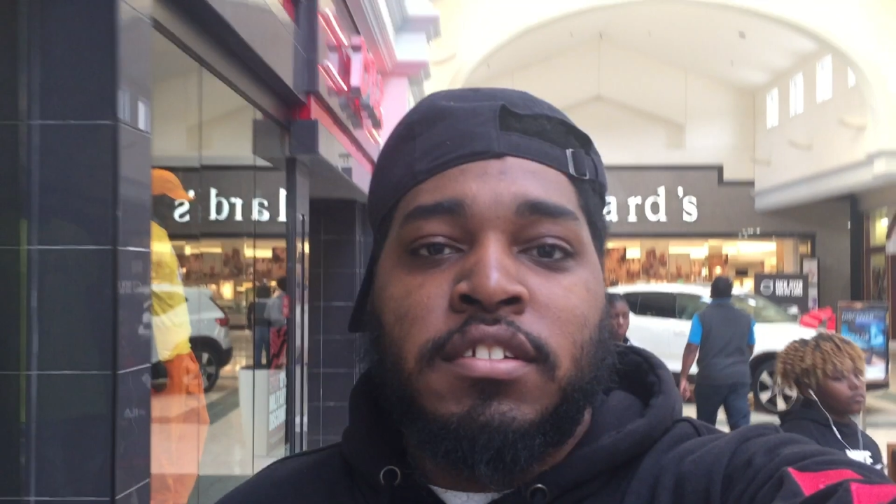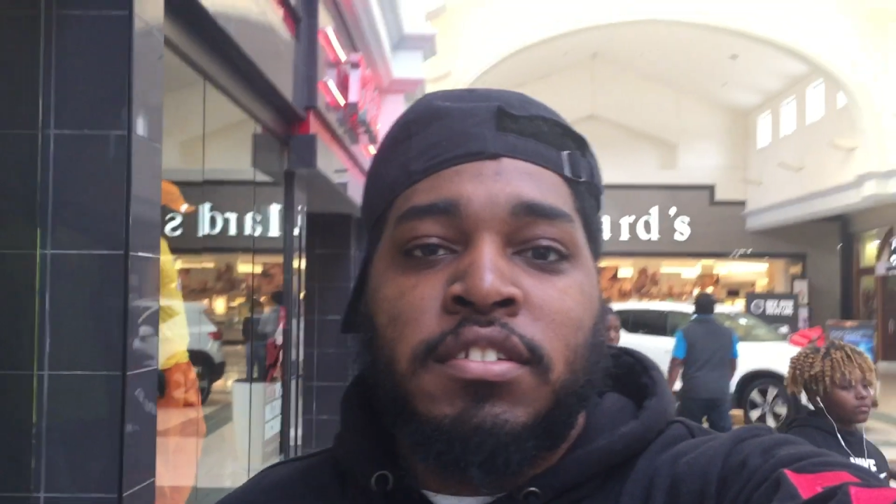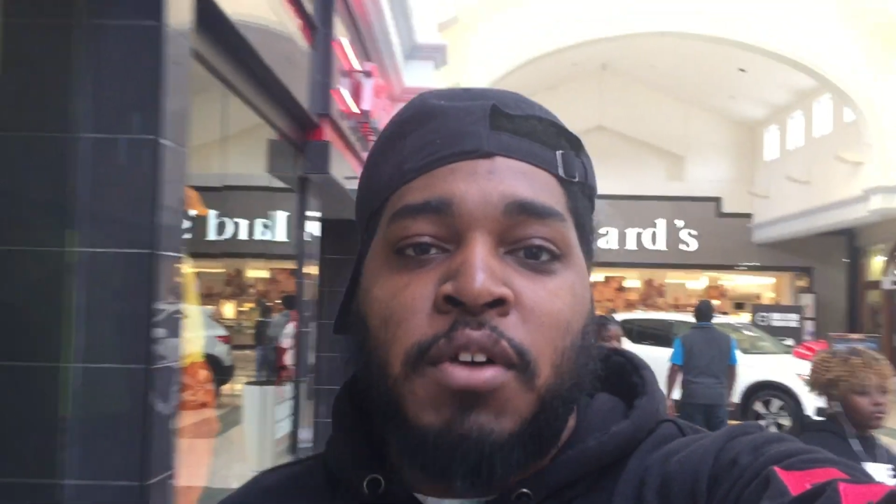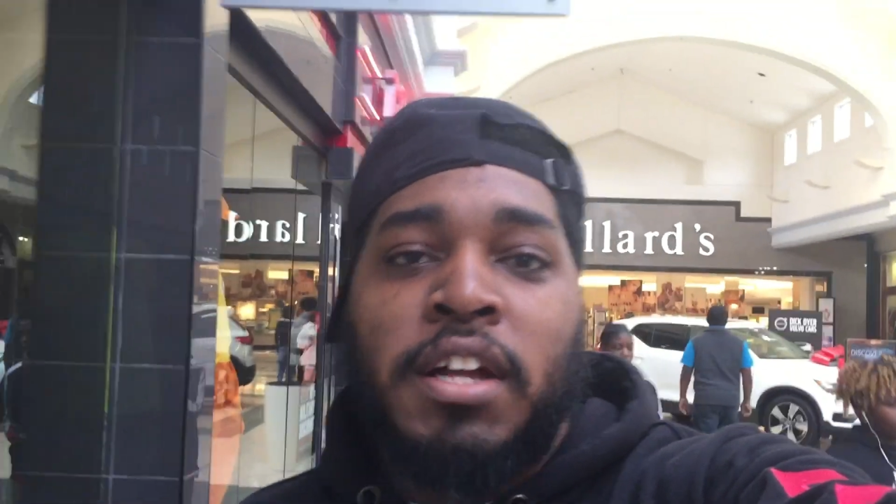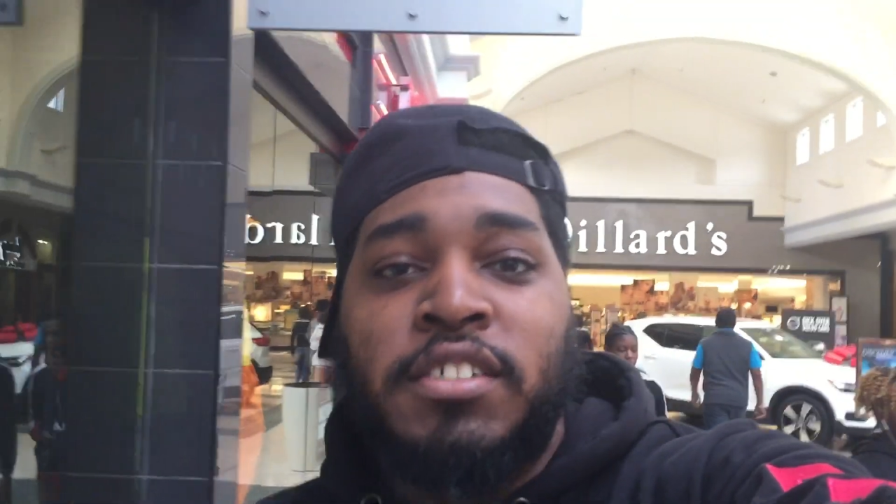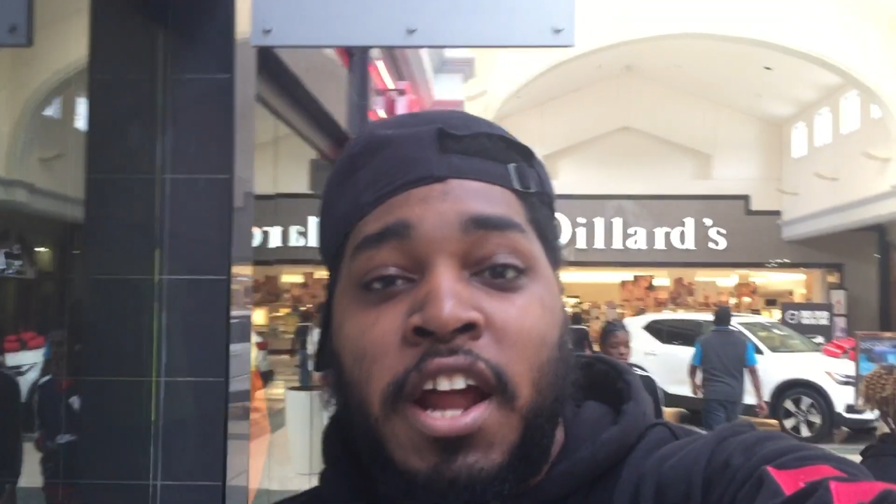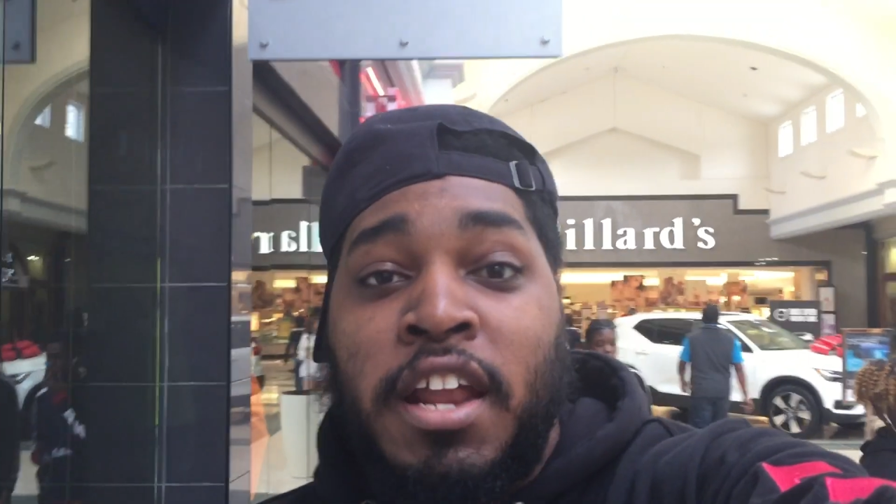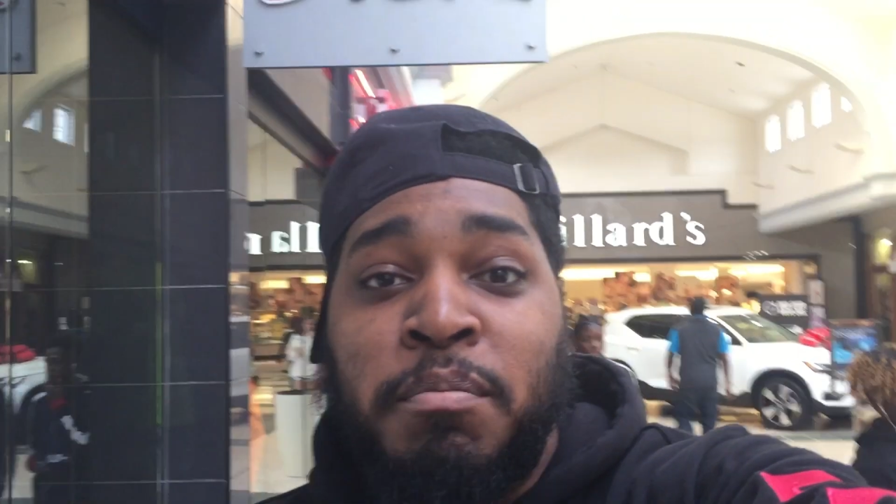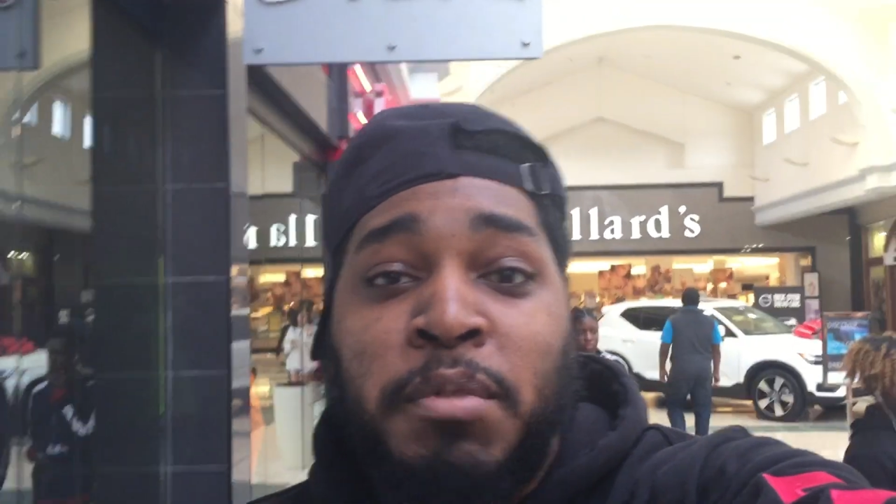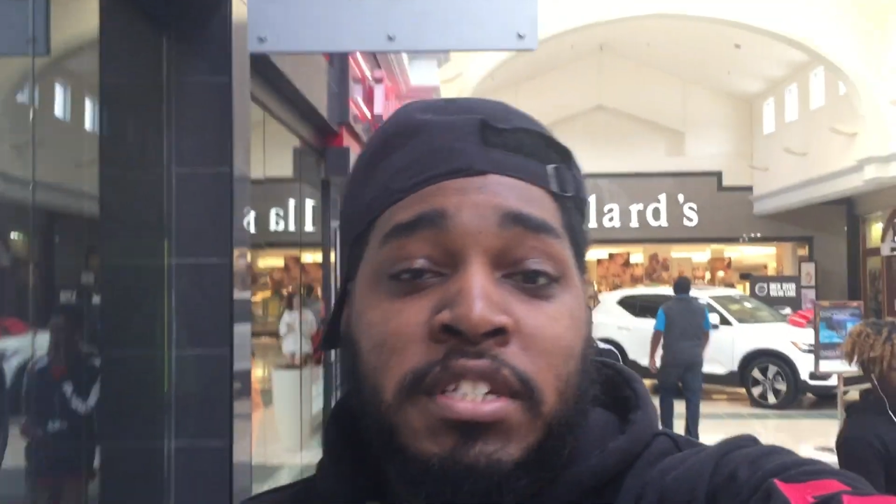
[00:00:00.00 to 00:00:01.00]
So I
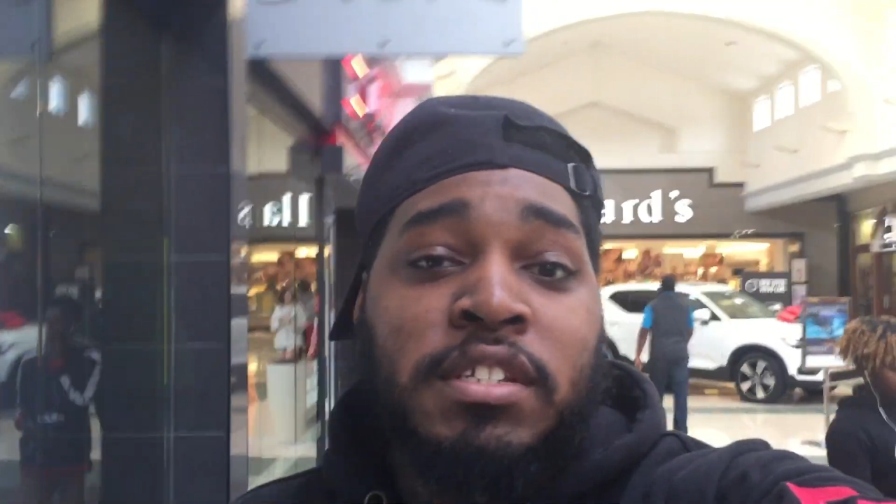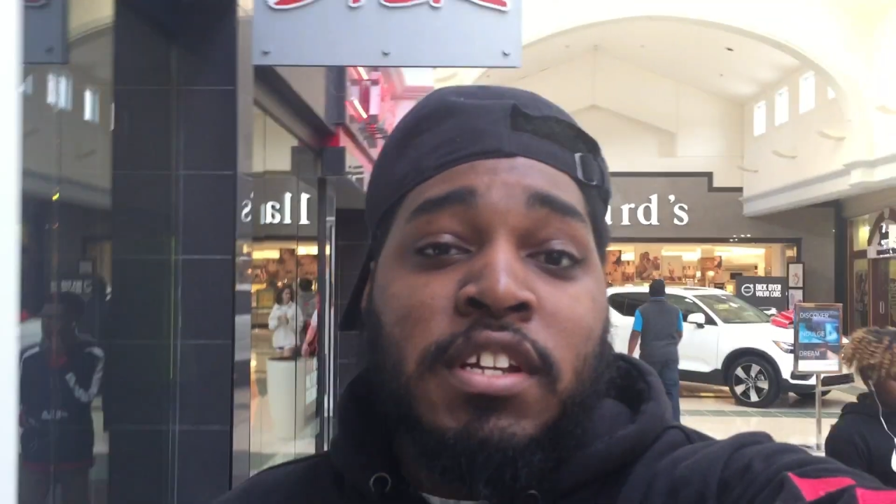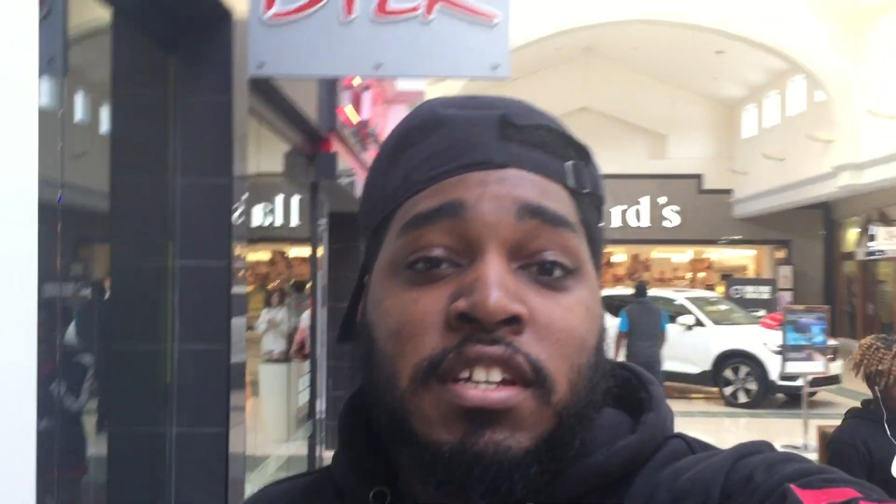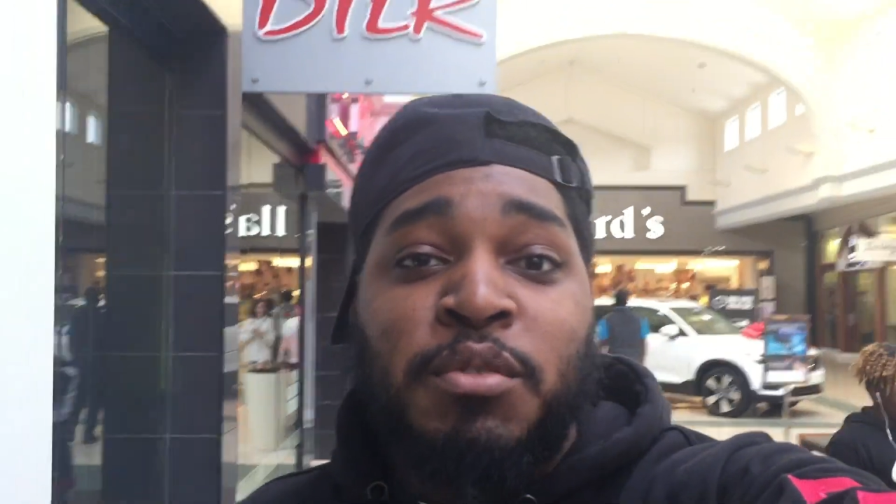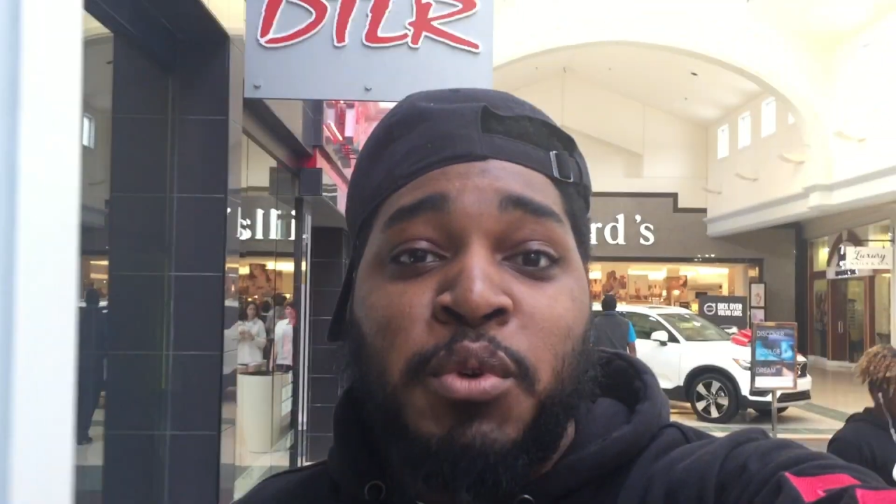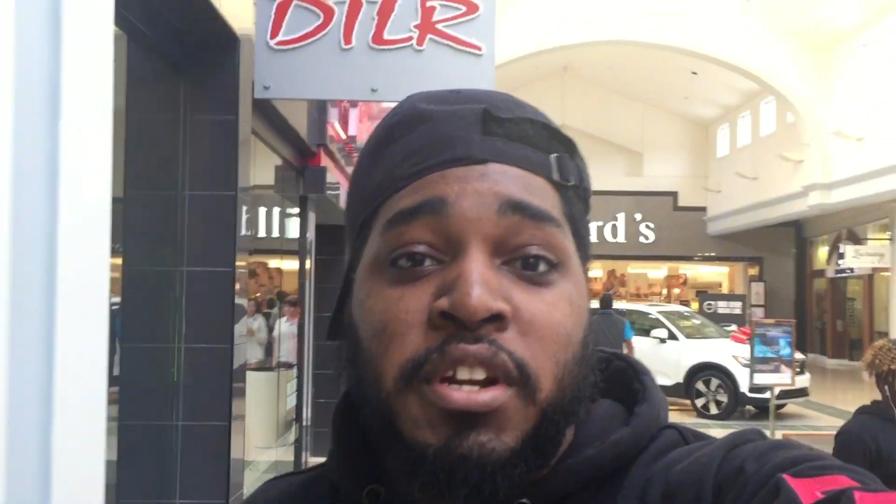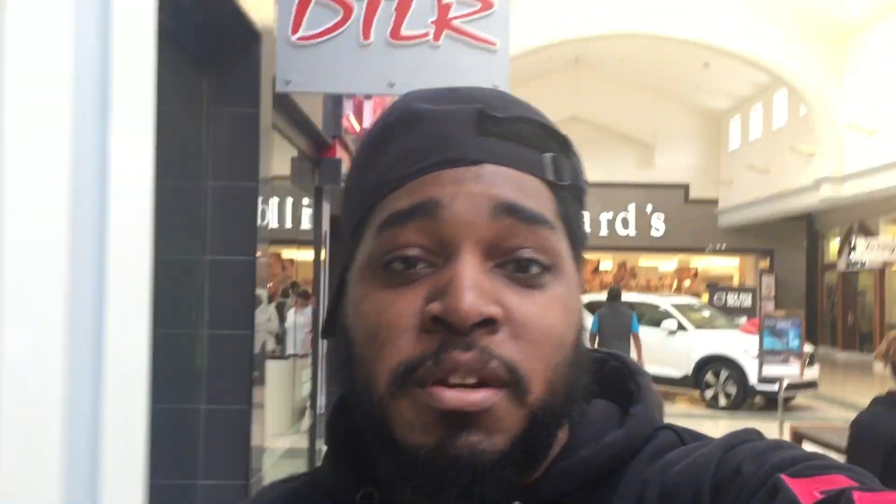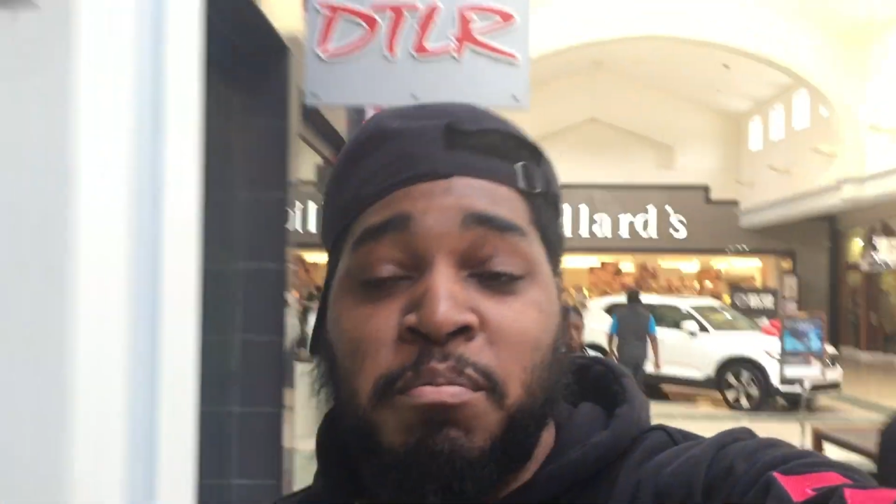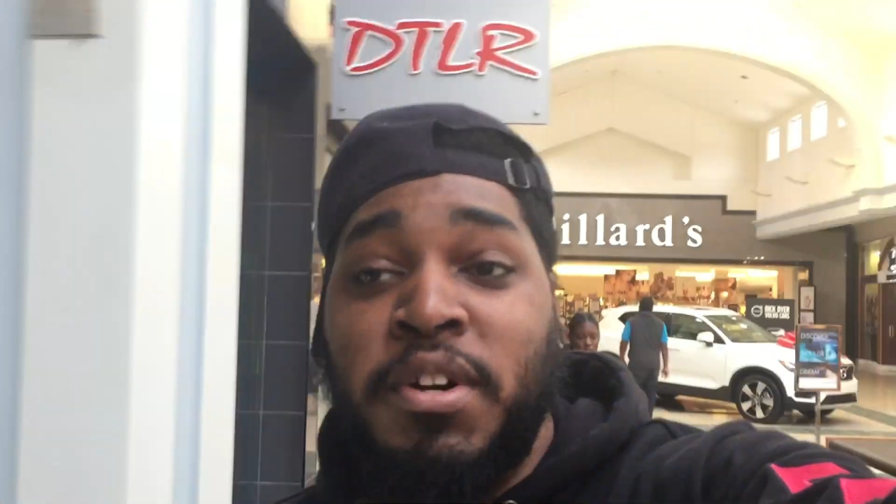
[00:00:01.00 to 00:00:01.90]
tried to be sneaky with it,